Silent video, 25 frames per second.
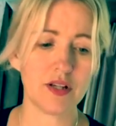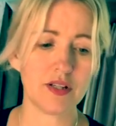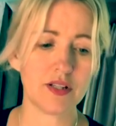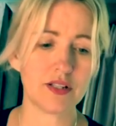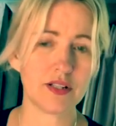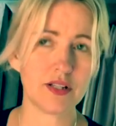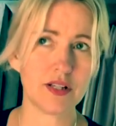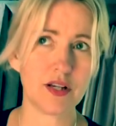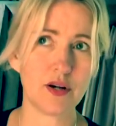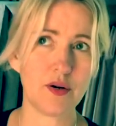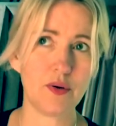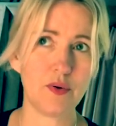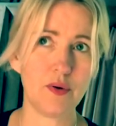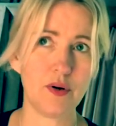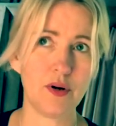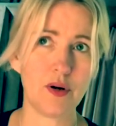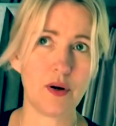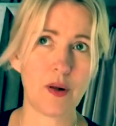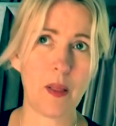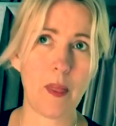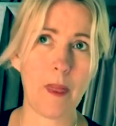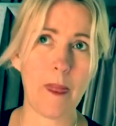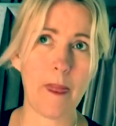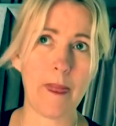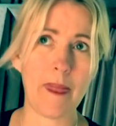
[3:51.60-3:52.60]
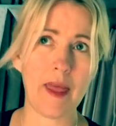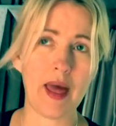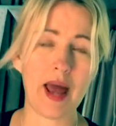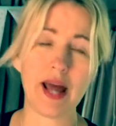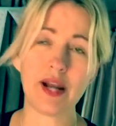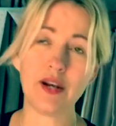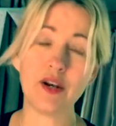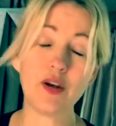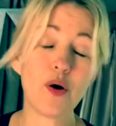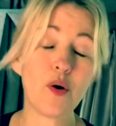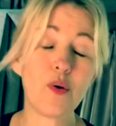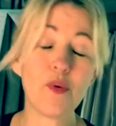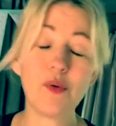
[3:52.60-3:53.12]
So,
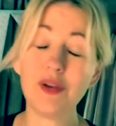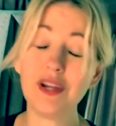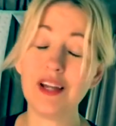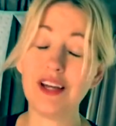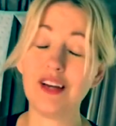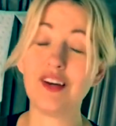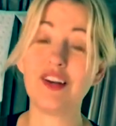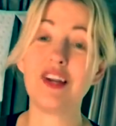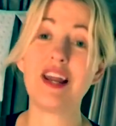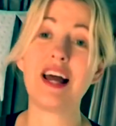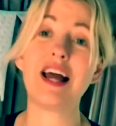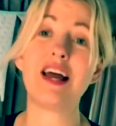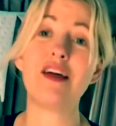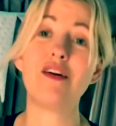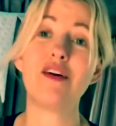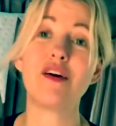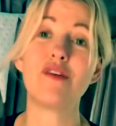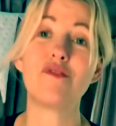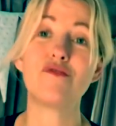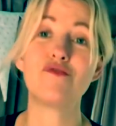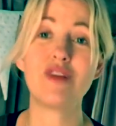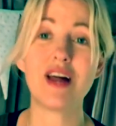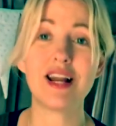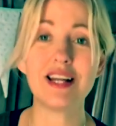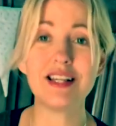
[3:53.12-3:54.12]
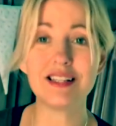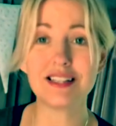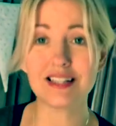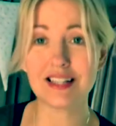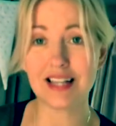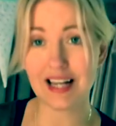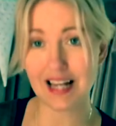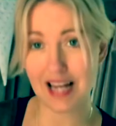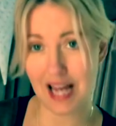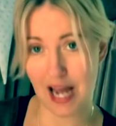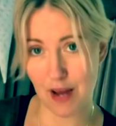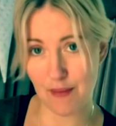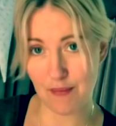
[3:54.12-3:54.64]
and not only could I rent
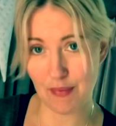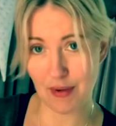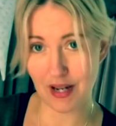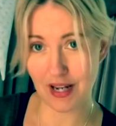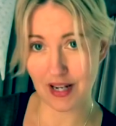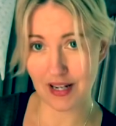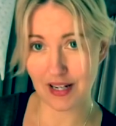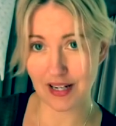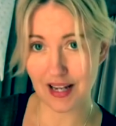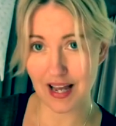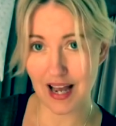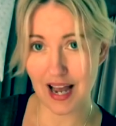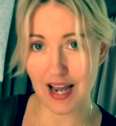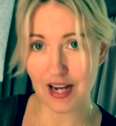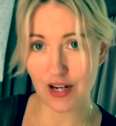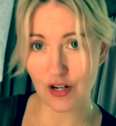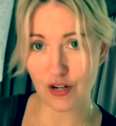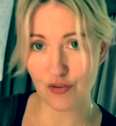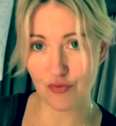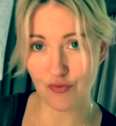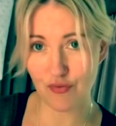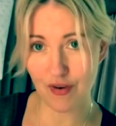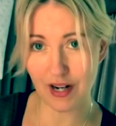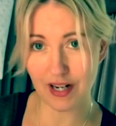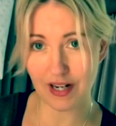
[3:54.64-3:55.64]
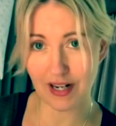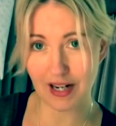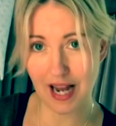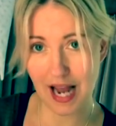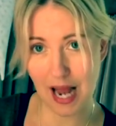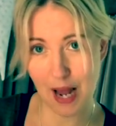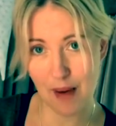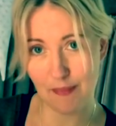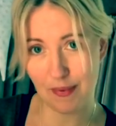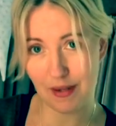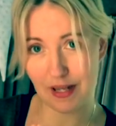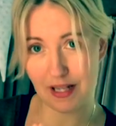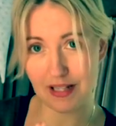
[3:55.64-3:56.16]
a cabin, I could rent
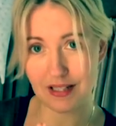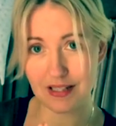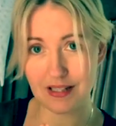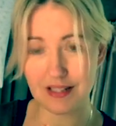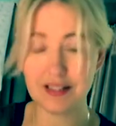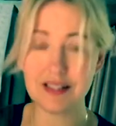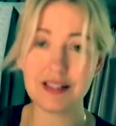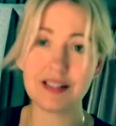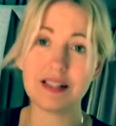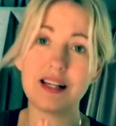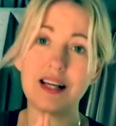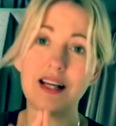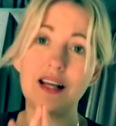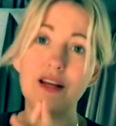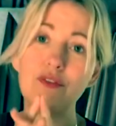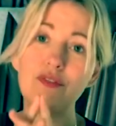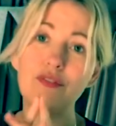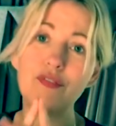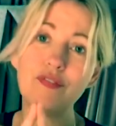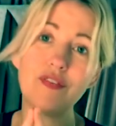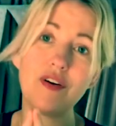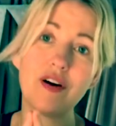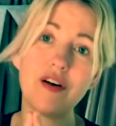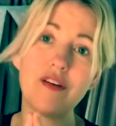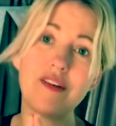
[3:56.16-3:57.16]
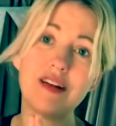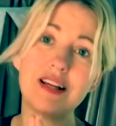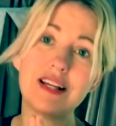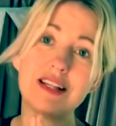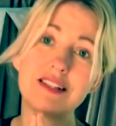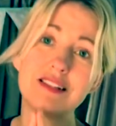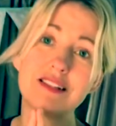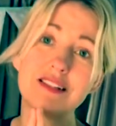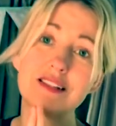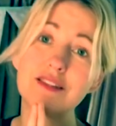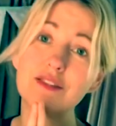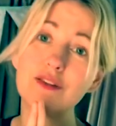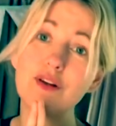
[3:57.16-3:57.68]
cabins in
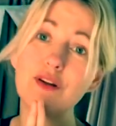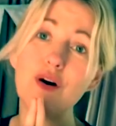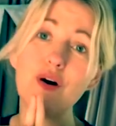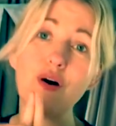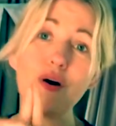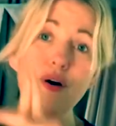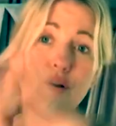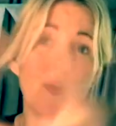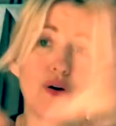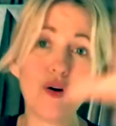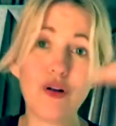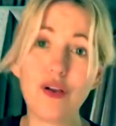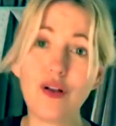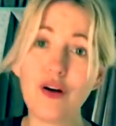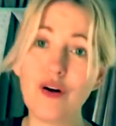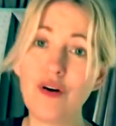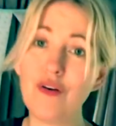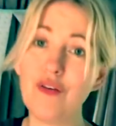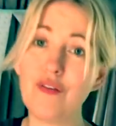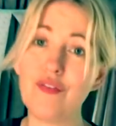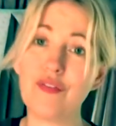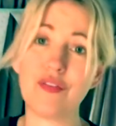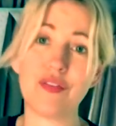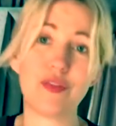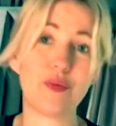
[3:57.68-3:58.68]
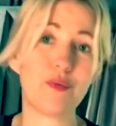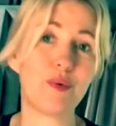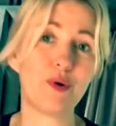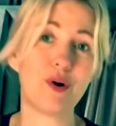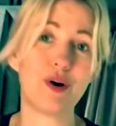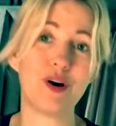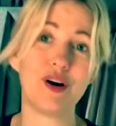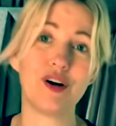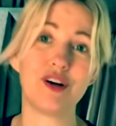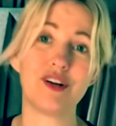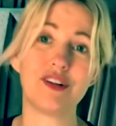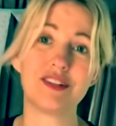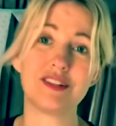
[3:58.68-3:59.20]
forests all over the
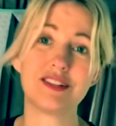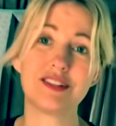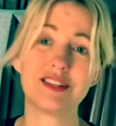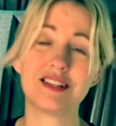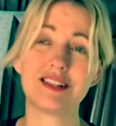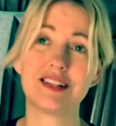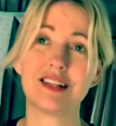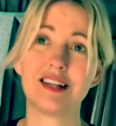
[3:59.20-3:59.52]
world.